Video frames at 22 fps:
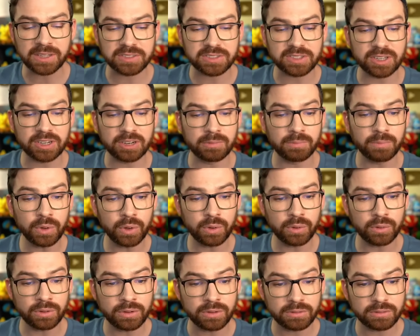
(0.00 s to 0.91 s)
In Sun and
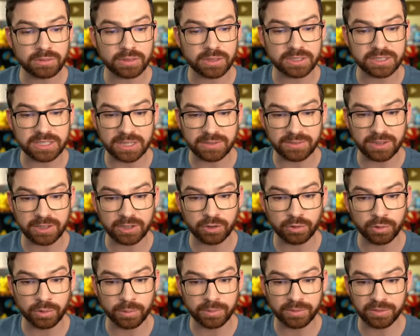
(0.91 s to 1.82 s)
Moon, the T V in
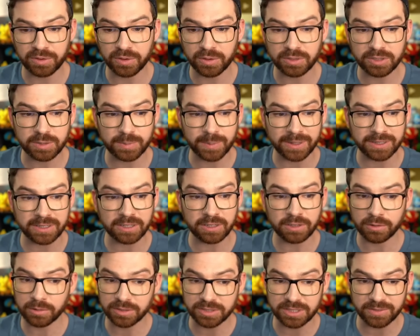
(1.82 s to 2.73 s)
your room, if you inspect
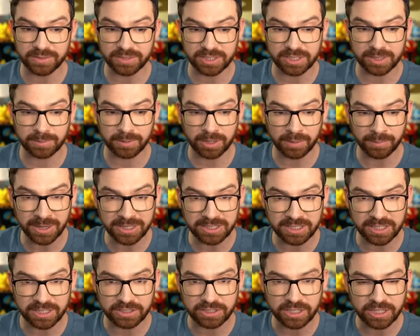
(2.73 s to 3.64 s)
it, you'll receive a similar
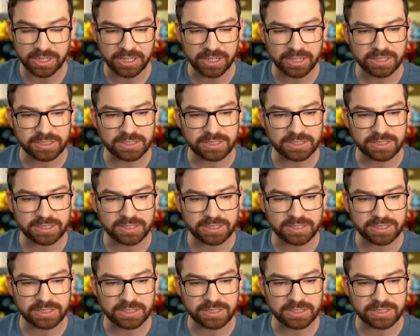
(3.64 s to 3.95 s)
message.